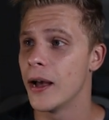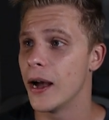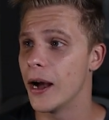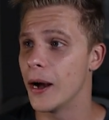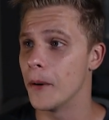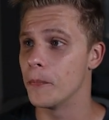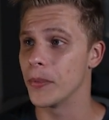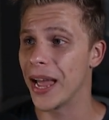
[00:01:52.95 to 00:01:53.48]

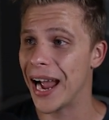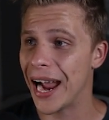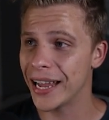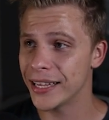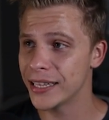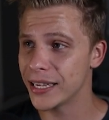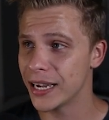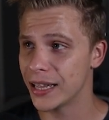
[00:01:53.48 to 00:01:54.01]
I
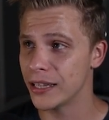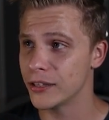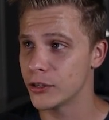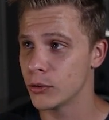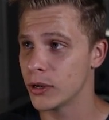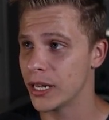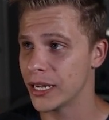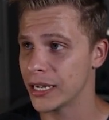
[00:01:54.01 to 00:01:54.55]
didn't get
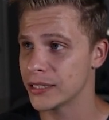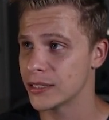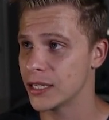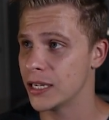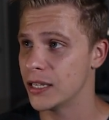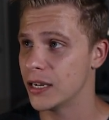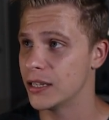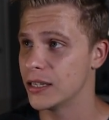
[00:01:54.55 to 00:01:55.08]
into it, like I
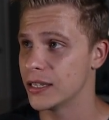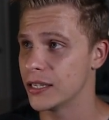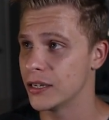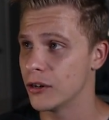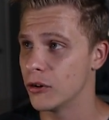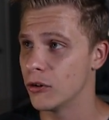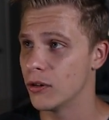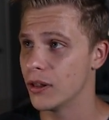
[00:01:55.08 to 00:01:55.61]
said,
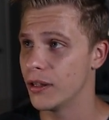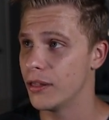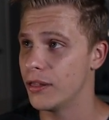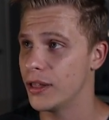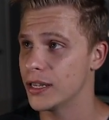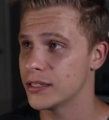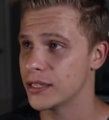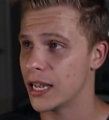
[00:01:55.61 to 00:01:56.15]
until
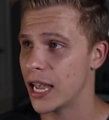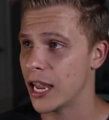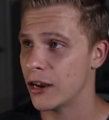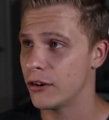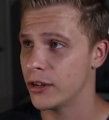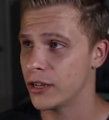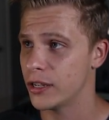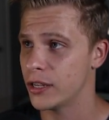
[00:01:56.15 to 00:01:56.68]
this
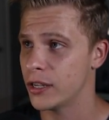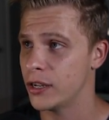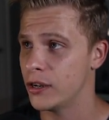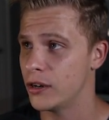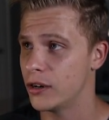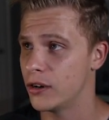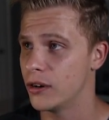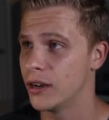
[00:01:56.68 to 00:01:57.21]
area
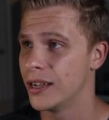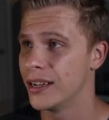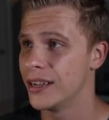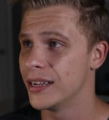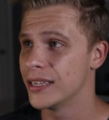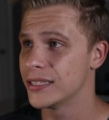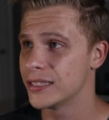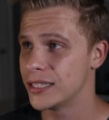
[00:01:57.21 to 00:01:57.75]
here.
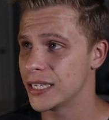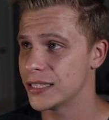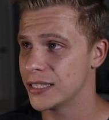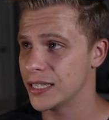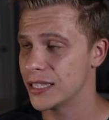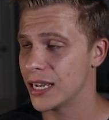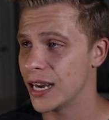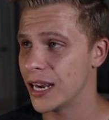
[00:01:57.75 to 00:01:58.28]

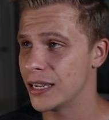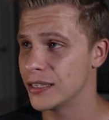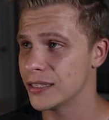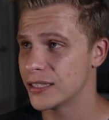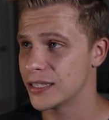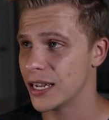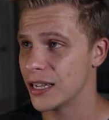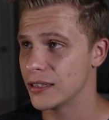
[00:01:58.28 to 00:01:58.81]
69
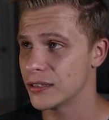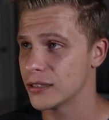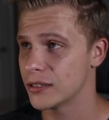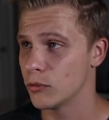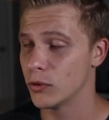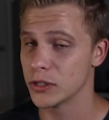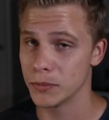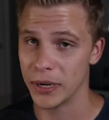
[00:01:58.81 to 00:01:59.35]

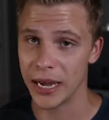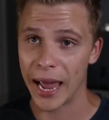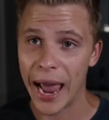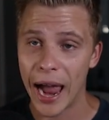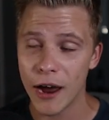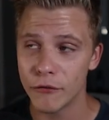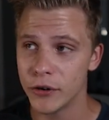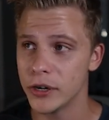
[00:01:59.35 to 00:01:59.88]
cents was my
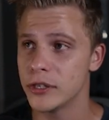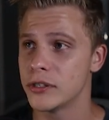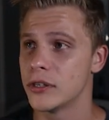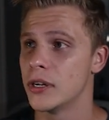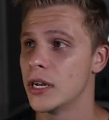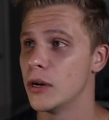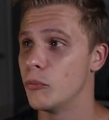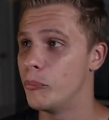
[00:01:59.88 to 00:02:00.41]

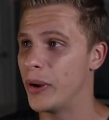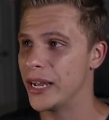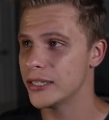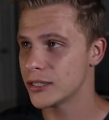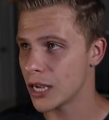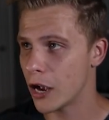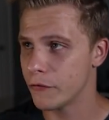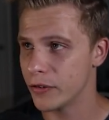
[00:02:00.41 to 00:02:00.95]
average
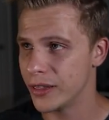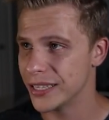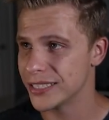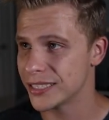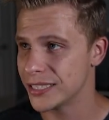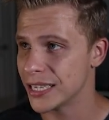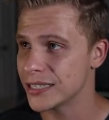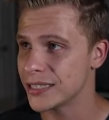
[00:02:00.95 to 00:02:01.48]
based off of this
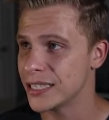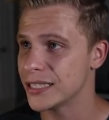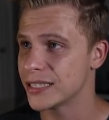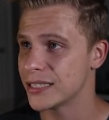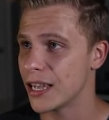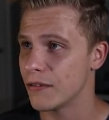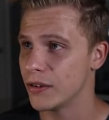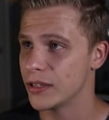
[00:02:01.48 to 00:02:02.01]

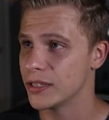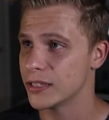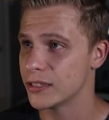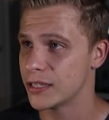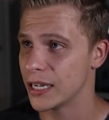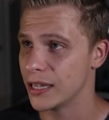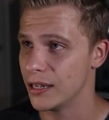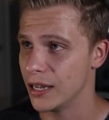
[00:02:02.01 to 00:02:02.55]
67
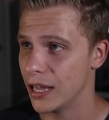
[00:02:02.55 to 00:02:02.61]
cent